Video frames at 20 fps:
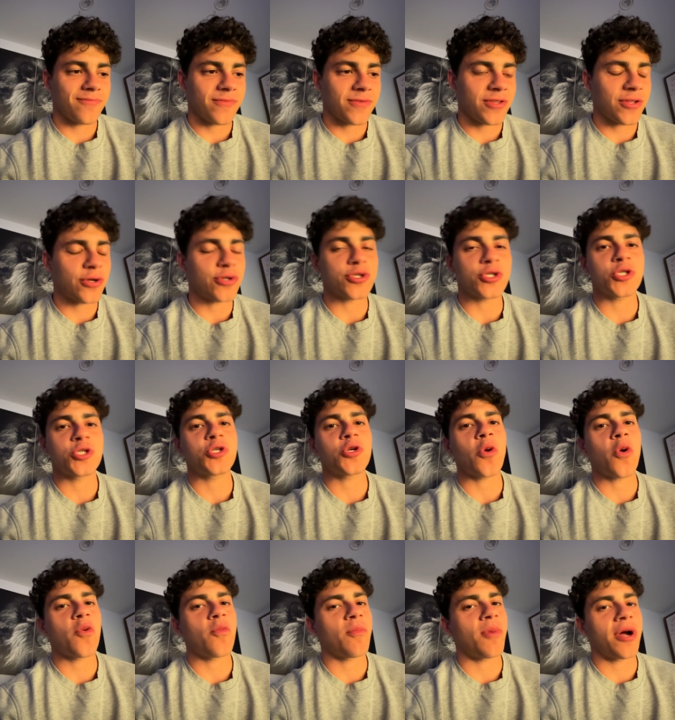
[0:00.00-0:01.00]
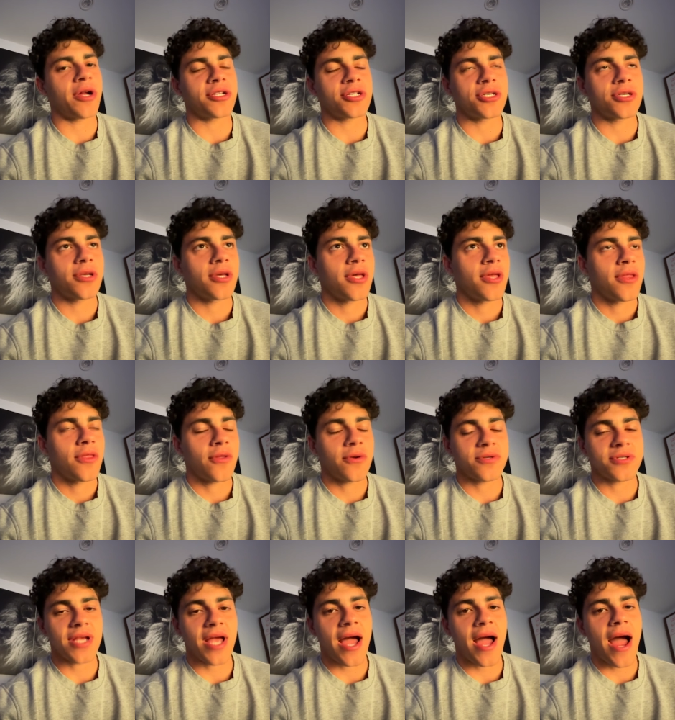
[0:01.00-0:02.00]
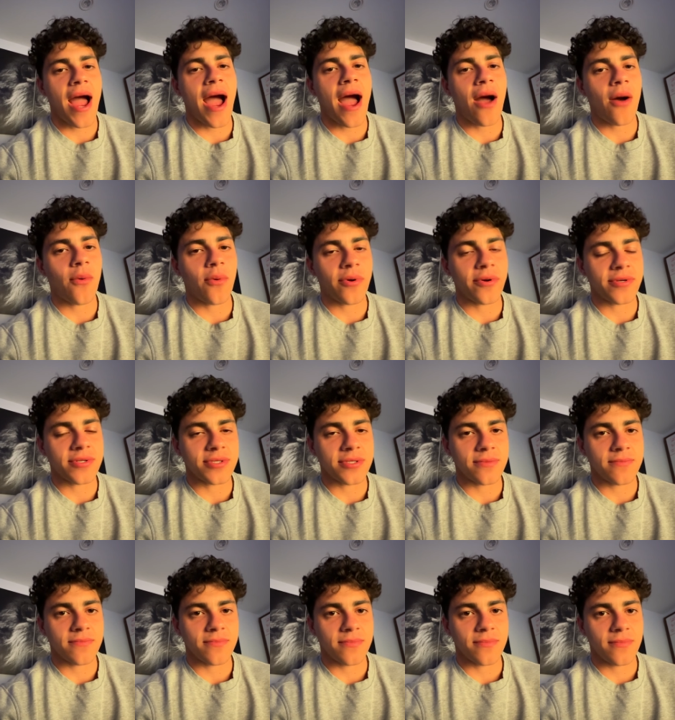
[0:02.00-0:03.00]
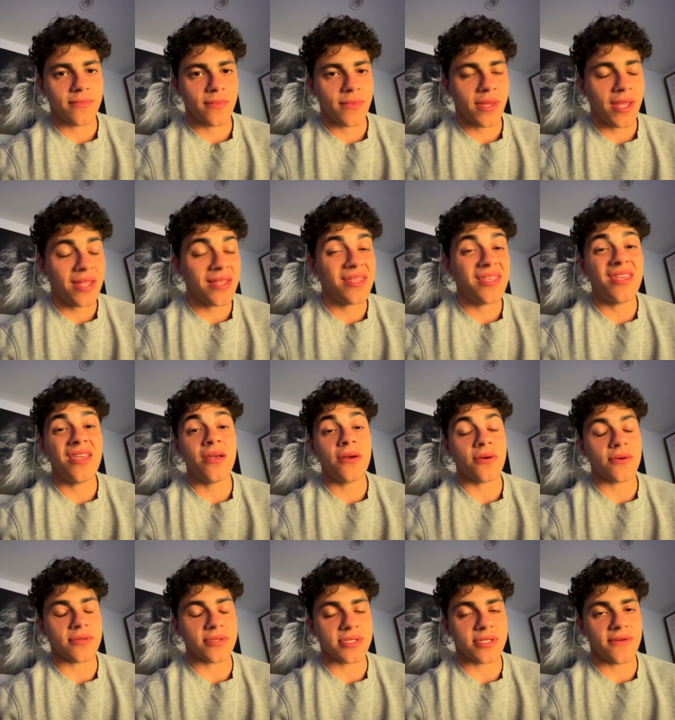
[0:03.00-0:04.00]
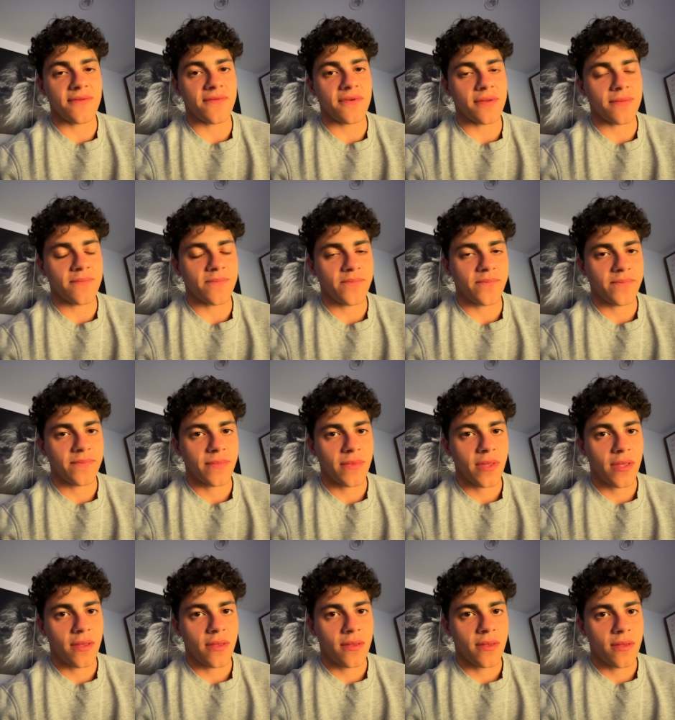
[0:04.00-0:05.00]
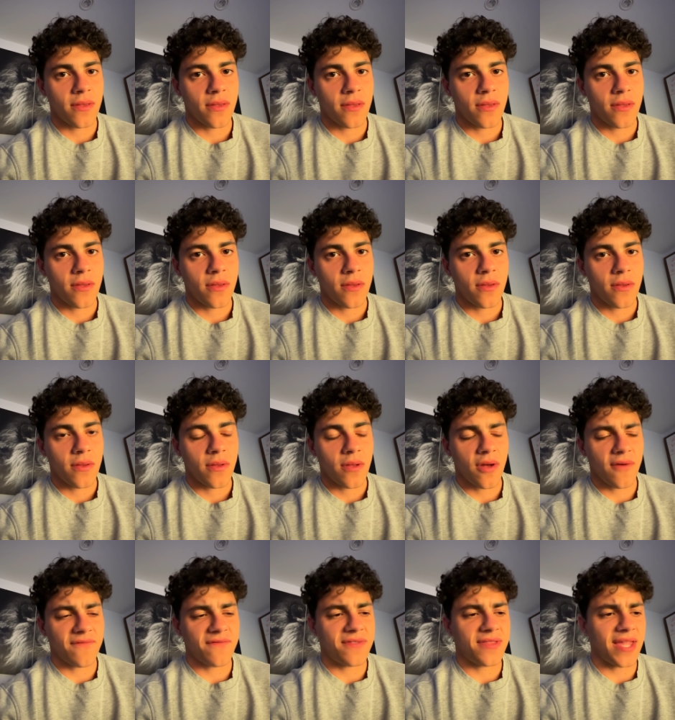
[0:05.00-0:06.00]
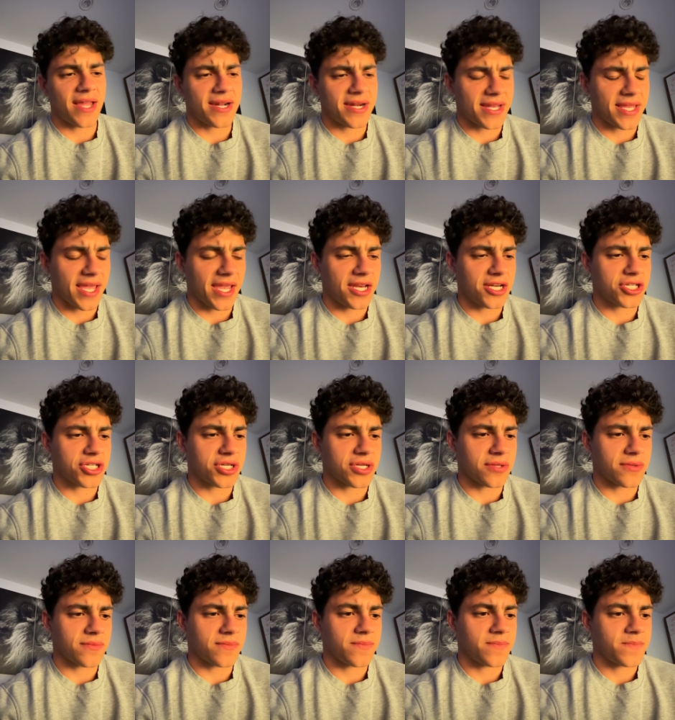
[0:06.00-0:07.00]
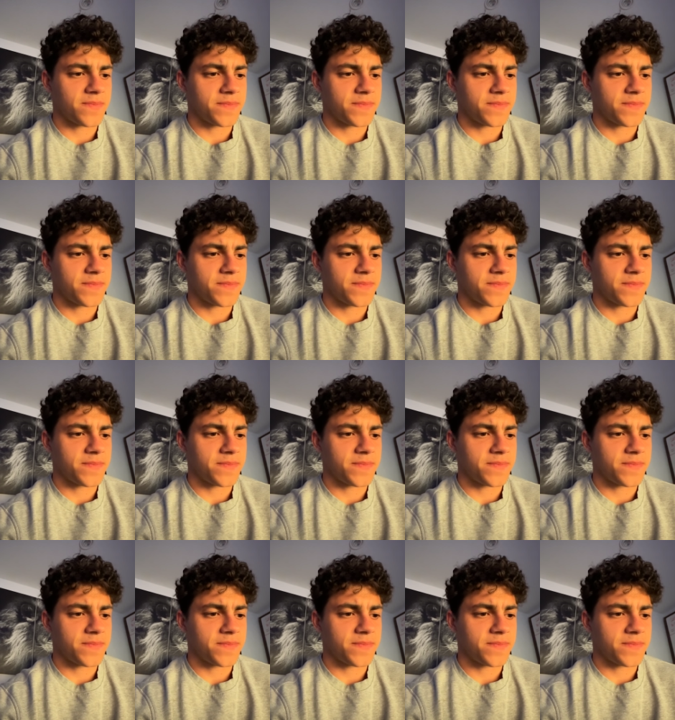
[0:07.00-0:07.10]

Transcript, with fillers: There's so much. There's hours and years even of dedication